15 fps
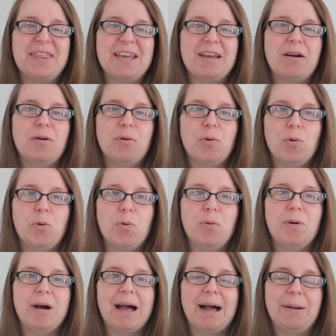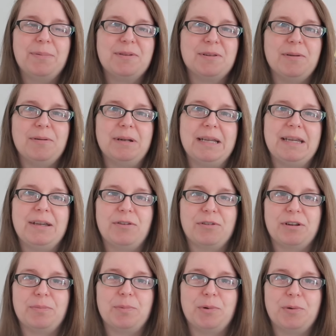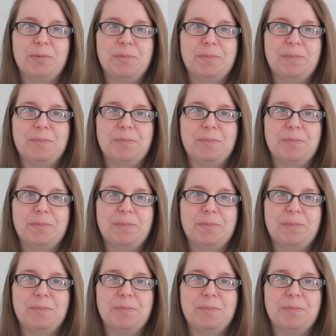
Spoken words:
they are all absolutely incredible.